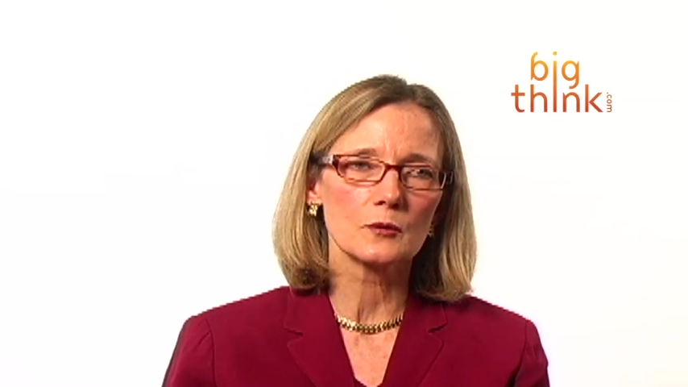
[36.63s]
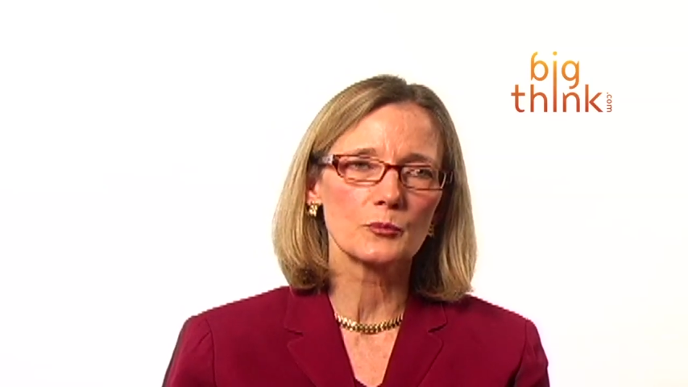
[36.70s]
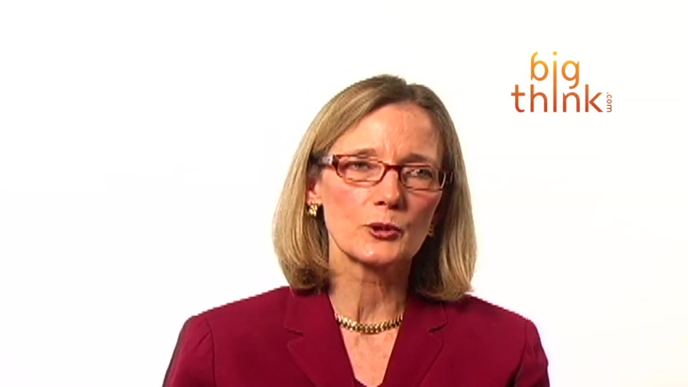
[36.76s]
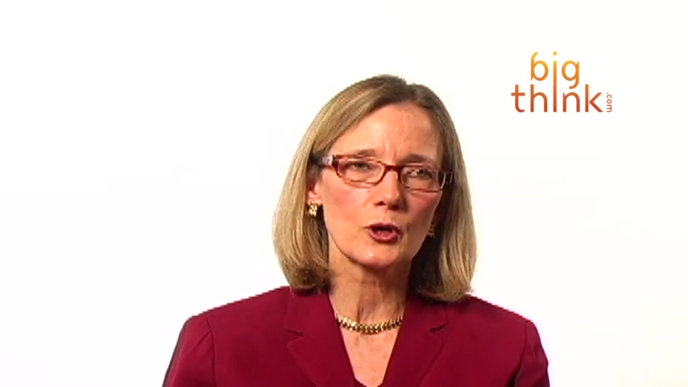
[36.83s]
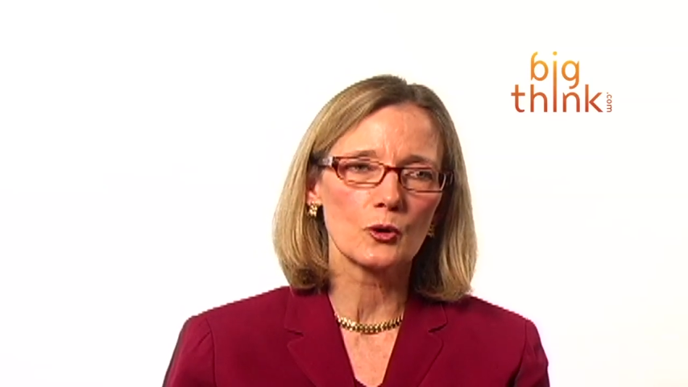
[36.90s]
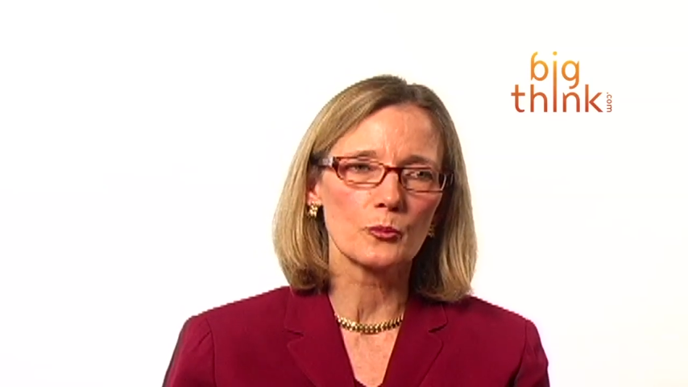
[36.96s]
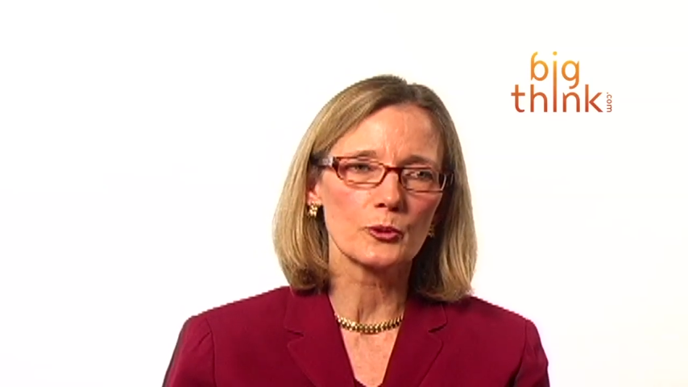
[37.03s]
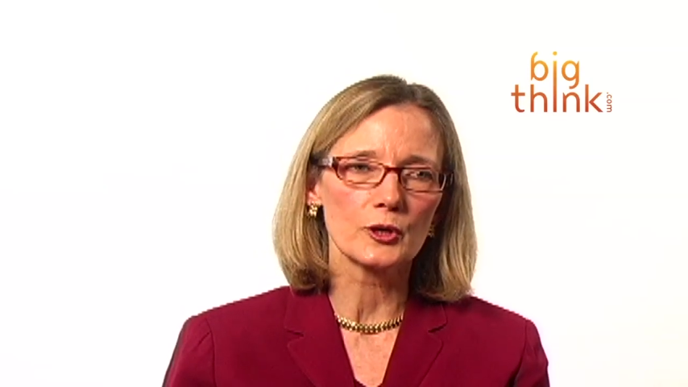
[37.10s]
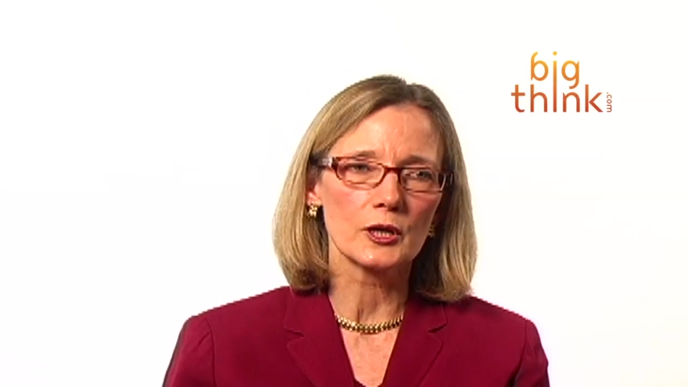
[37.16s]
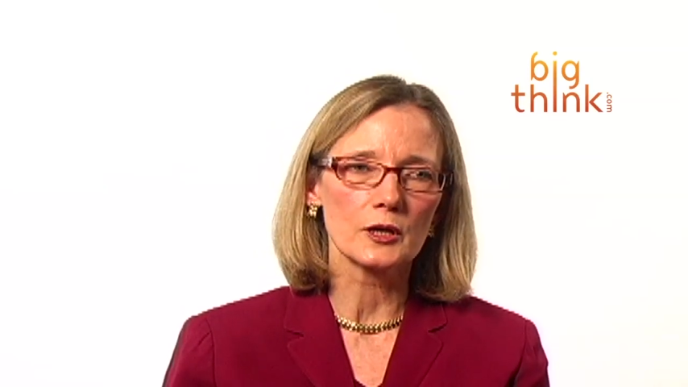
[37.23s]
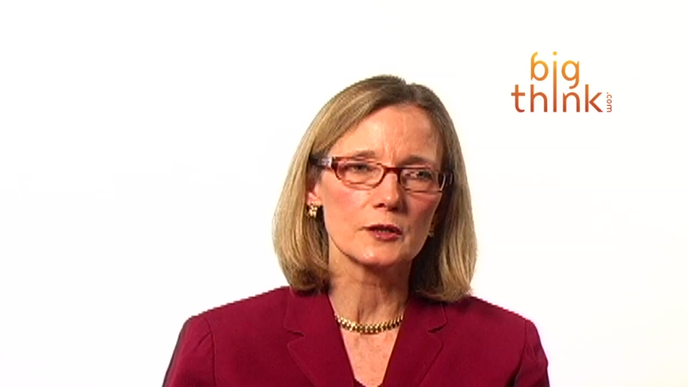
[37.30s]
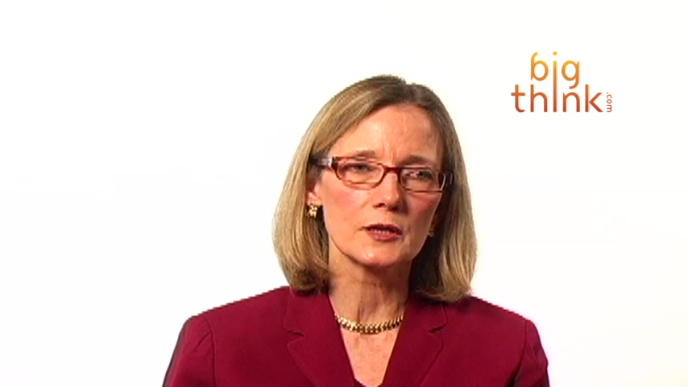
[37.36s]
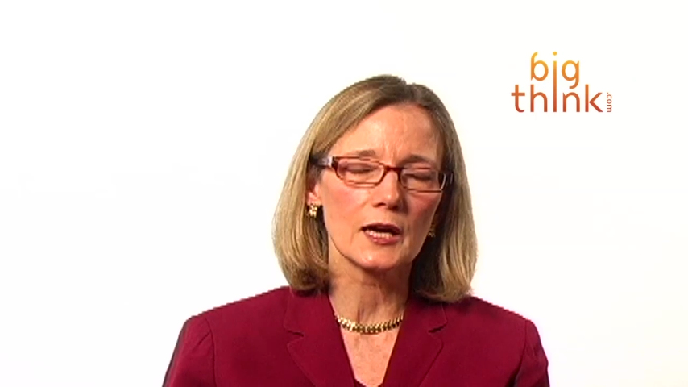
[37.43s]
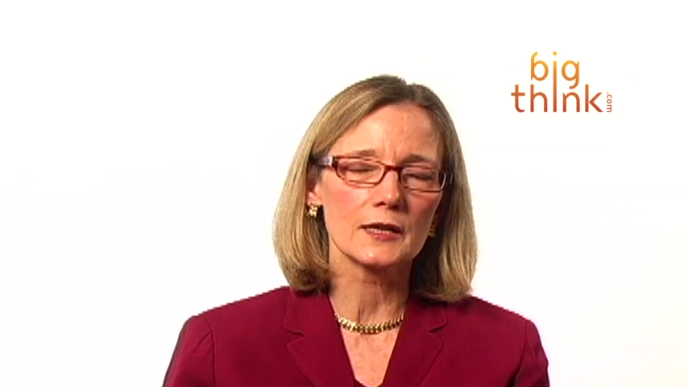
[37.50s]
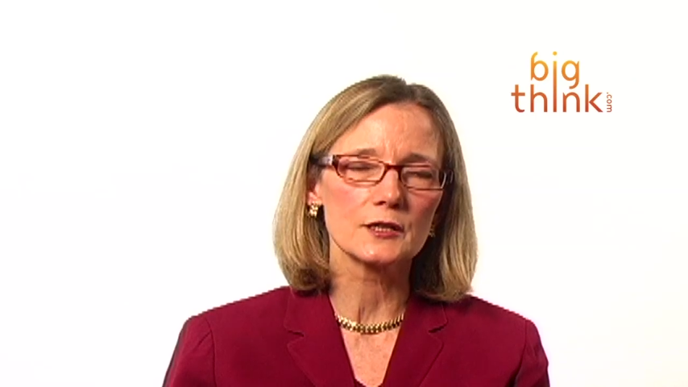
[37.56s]

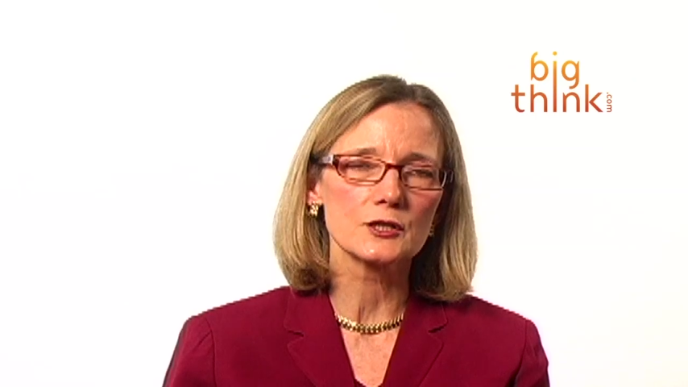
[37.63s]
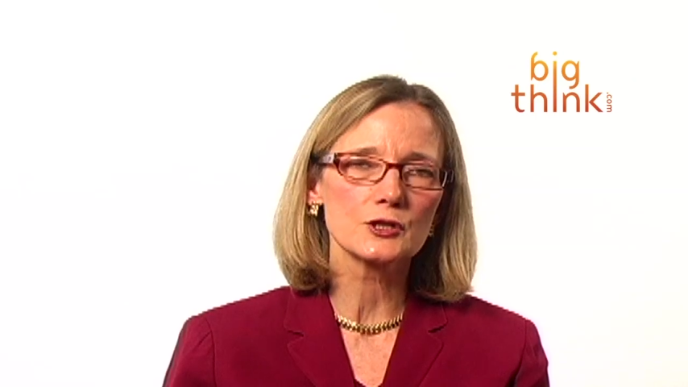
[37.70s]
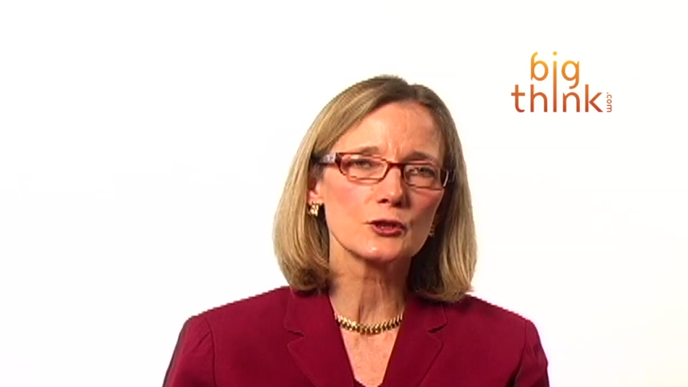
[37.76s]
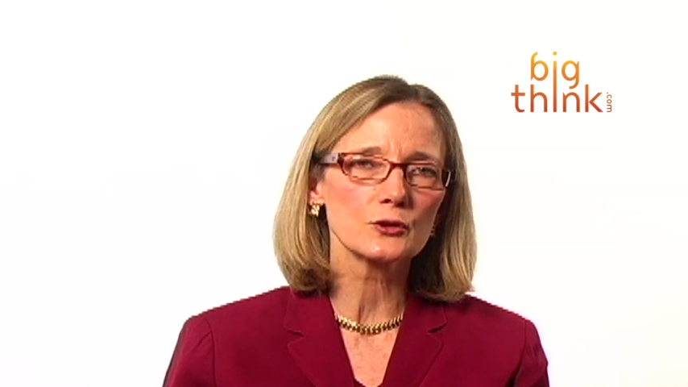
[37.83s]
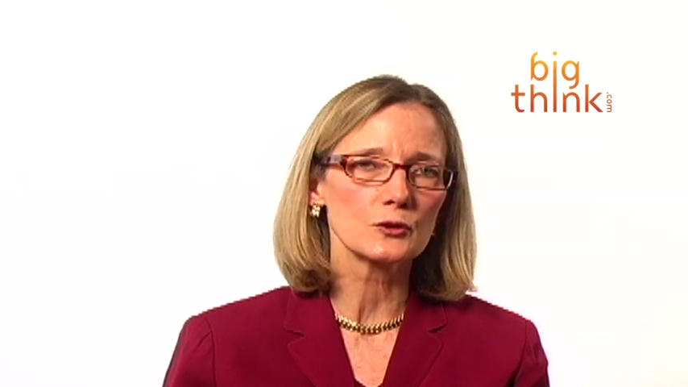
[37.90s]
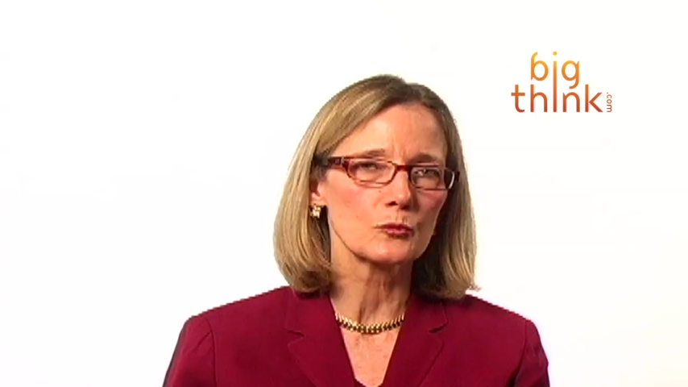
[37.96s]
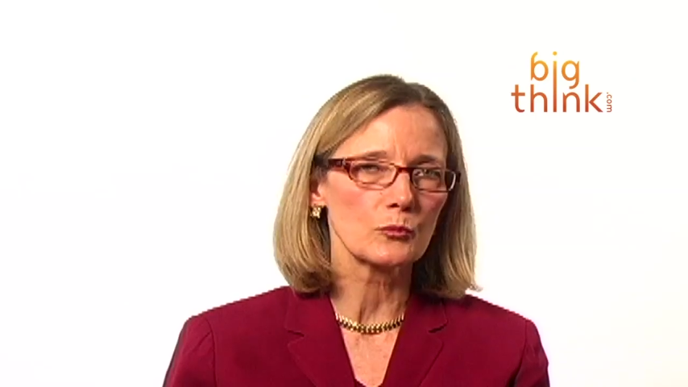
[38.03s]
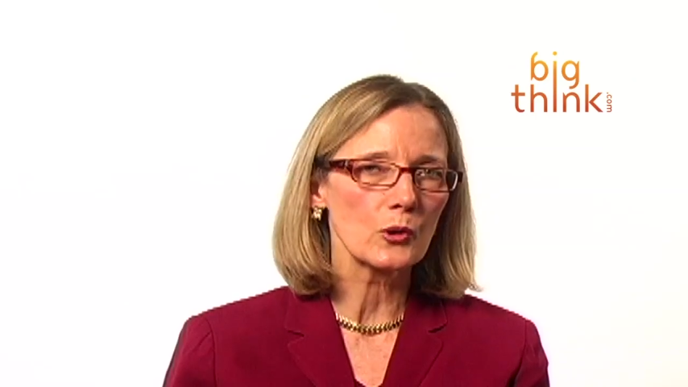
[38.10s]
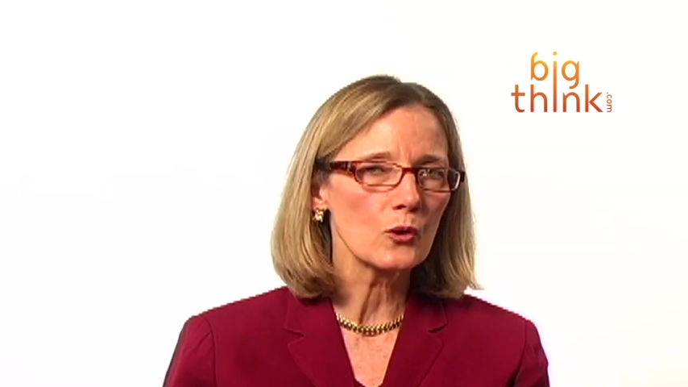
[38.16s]
appropriate at a certain